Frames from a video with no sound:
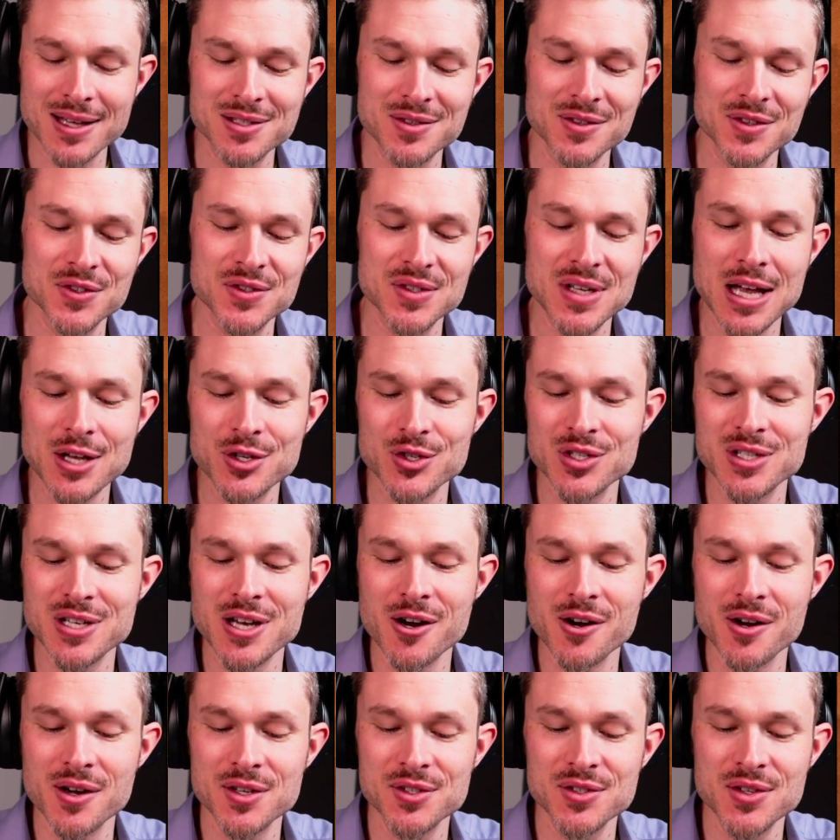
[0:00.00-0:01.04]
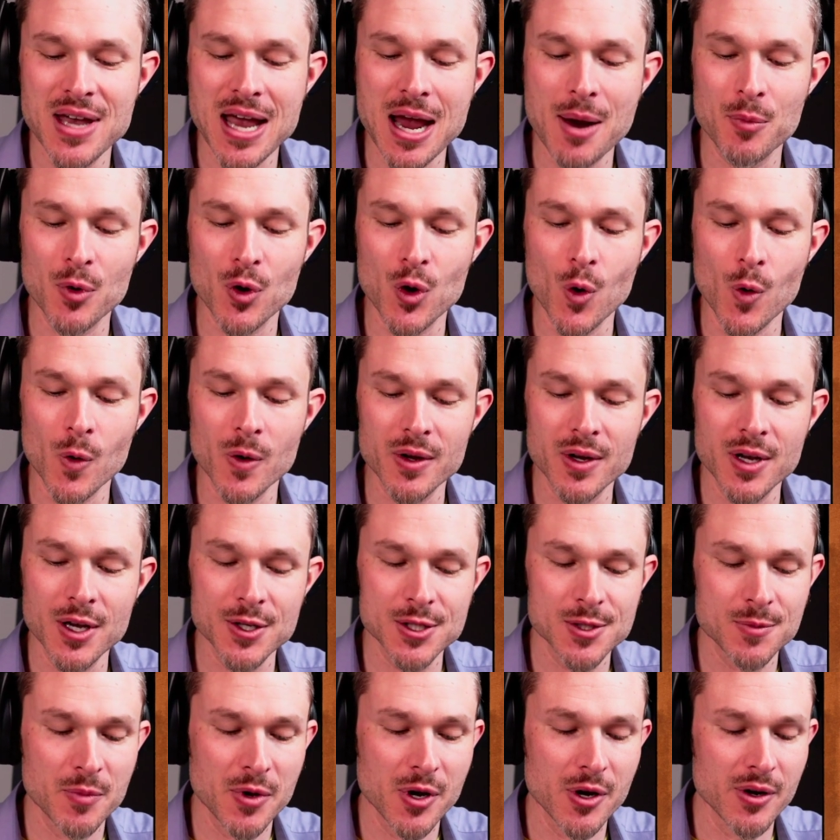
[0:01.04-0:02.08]
to the Sagittarius-Capricorn
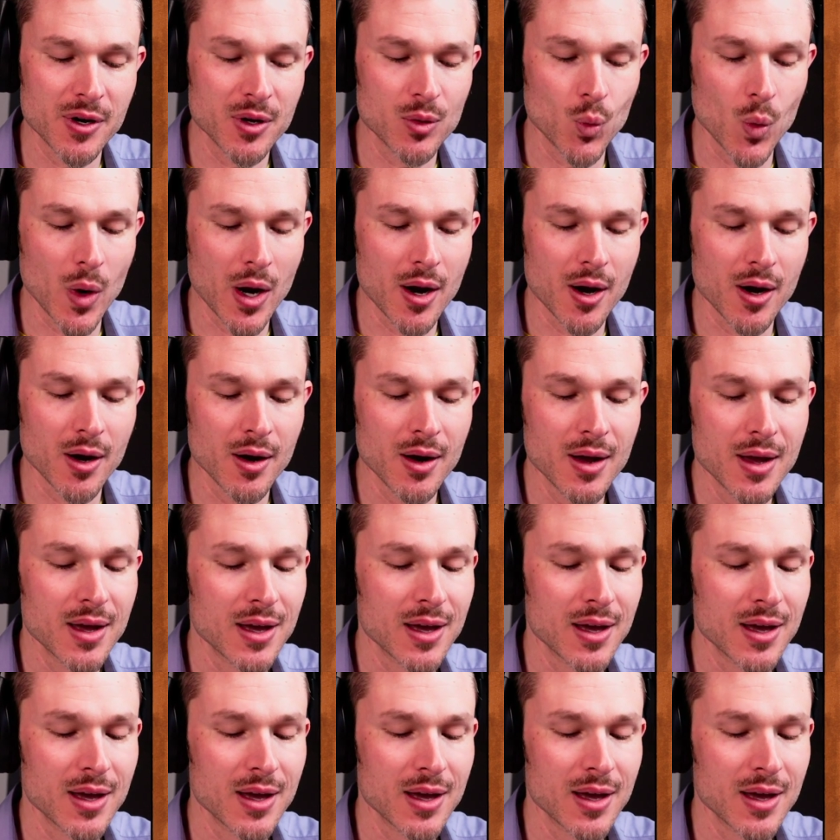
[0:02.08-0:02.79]
cusp period where